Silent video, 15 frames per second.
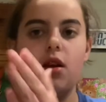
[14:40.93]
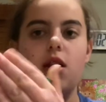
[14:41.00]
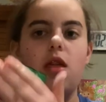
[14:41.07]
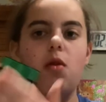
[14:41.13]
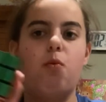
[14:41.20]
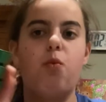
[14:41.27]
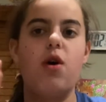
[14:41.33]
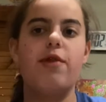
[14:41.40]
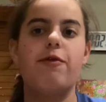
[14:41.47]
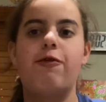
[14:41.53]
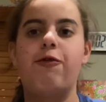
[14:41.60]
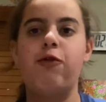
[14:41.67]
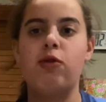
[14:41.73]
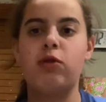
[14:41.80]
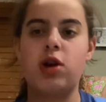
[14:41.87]
one
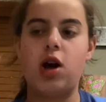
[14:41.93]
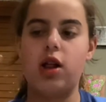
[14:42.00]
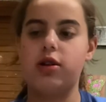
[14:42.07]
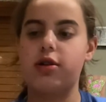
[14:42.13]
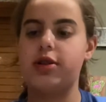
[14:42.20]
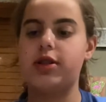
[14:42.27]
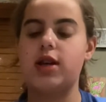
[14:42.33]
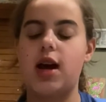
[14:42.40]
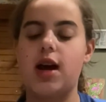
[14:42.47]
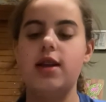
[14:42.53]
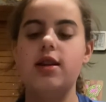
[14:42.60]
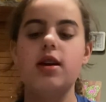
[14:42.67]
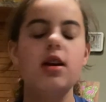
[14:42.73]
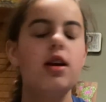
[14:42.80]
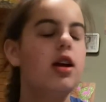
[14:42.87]
full color
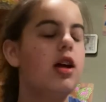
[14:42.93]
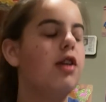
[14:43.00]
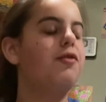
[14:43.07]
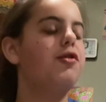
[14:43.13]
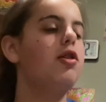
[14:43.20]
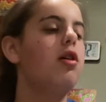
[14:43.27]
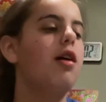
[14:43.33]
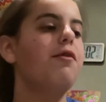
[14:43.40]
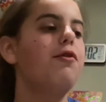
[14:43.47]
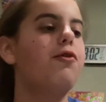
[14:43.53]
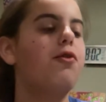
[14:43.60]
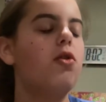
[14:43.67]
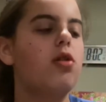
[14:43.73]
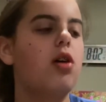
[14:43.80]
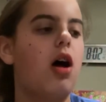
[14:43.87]
side. And if you don't have a
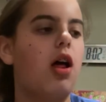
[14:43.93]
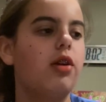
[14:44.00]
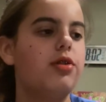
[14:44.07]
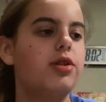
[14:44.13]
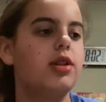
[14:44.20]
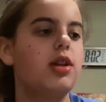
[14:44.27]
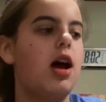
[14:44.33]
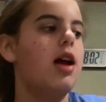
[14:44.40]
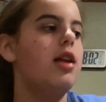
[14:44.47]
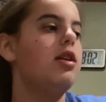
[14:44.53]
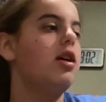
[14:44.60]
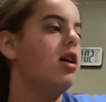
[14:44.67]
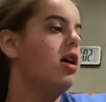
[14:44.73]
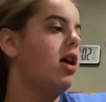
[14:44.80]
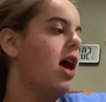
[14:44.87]
full color side,
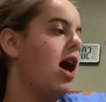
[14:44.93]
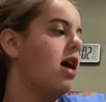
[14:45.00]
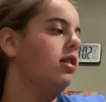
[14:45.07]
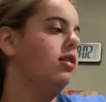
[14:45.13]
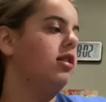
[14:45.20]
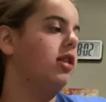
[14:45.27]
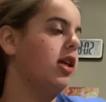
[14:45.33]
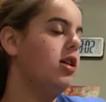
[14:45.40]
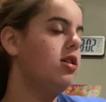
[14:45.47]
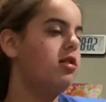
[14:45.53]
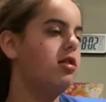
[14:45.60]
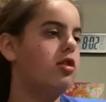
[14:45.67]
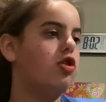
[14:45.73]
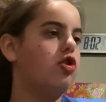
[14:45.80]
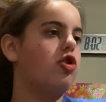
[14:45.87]
at
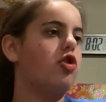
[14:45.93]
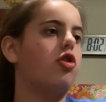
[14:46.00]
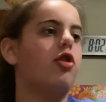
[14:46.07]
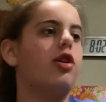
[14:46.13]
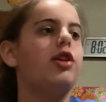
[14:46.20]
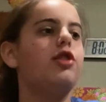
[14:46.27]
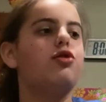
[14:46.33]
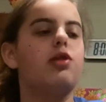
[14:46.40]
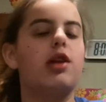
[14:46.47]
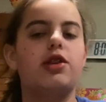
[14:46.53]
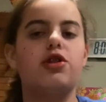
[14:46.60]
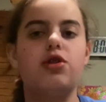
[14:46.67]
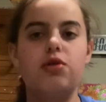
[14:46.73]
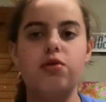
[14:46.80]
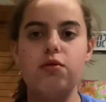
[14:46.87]
least turn it so
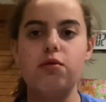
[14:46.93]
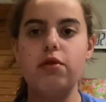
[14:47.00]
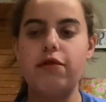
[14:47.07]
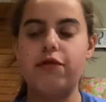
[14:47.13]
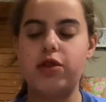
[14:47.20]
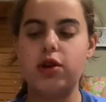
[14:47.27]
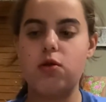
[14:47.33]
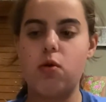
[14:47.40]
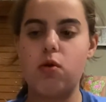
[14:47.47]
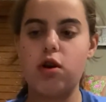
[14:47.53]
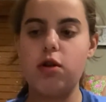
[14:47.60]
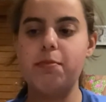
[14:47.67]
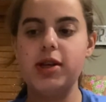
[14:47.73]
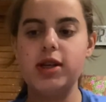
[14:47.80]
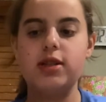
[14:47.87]
that 2 of the
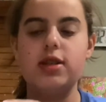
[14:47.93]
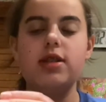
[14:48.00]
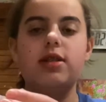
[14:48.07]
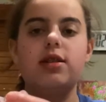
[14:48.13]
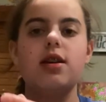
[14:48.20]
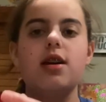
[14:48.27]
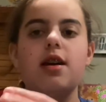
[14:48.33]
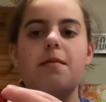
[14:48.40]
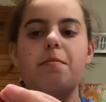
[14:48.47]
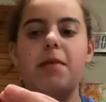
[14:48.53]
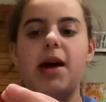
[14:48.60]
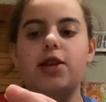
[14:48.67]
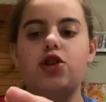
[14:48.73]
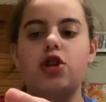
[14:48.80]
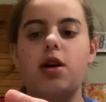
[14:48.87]
corner pieces
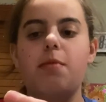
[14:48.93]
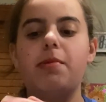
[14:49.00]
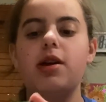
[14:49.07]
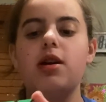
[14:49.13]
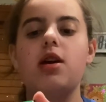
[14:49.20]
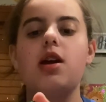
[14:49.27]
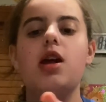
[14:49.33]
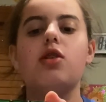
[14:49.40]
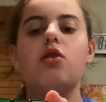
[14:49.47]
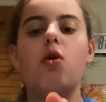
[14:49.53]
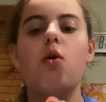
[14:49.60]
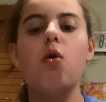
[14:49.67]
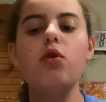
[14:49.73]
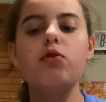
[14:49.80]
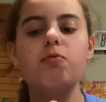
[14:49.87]
match up, and
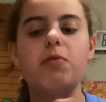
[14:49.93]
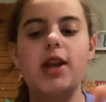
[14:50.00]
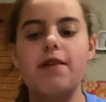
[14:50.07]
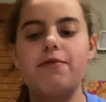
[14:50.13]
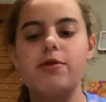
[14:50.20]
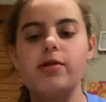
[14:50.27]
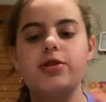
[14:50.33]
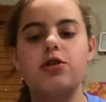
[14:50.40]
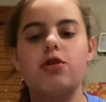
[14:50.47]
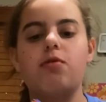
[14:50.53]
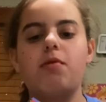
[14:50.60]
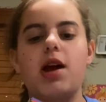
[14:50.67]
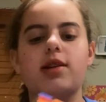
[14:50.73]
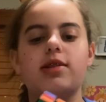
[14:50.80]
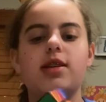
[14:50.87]
hold whatever is
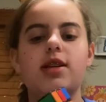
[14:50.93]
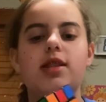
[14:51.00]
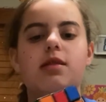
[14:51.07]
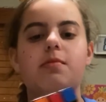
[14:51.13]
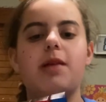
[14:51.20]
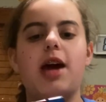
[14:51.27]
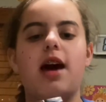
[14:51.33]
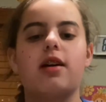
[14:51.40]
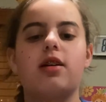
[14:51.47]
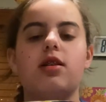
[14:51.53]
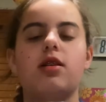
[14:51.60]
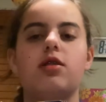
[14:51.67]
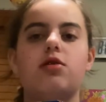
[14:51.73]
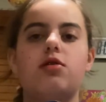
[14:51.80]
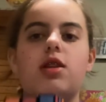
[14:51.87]
correct in the back.
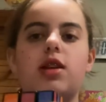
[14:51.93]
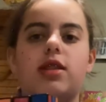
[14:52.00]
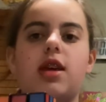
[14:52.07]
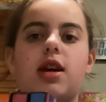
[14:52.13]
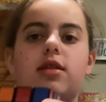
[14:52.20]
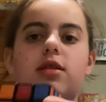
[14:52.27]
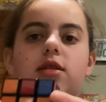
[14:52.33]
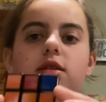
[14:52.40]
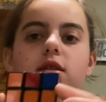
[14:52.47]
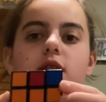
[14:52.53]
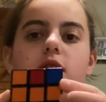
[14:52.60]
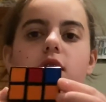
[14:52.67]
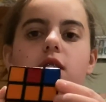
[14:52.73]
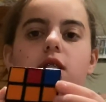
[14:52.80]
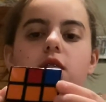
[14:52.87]
So like this.
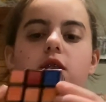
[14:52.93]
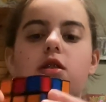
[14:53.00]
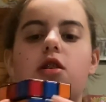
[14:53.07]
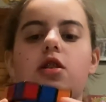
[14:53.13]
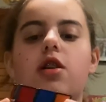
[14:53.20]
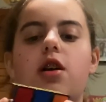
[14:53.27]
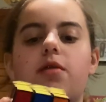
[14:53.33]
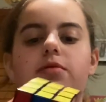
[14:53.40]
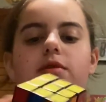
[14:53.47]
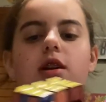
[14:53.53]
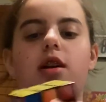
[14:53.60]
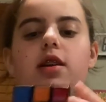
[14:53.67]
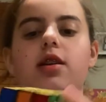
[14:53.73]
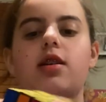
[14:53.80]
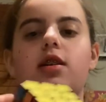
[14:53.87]
Or no,
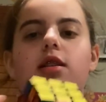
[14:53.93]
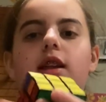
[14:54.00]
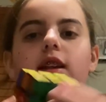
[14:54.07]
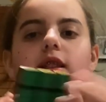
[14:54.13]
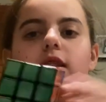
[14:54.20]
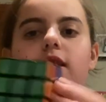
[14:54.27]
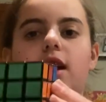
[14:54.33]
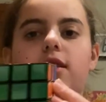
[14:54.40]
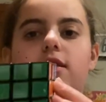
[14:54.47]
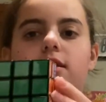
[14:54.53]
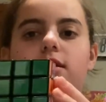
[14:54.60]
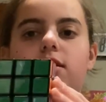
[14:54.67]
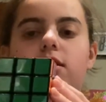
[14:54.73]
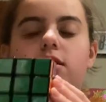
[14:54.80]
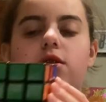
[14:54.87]
sorry, like
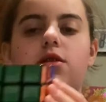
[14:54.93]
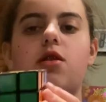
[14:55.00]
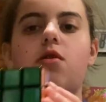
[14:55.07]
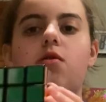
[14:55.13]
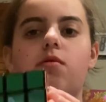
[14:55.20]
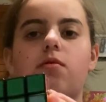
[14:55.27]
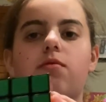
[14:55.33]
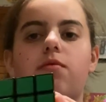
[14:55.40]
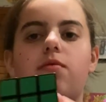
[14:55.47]
this. So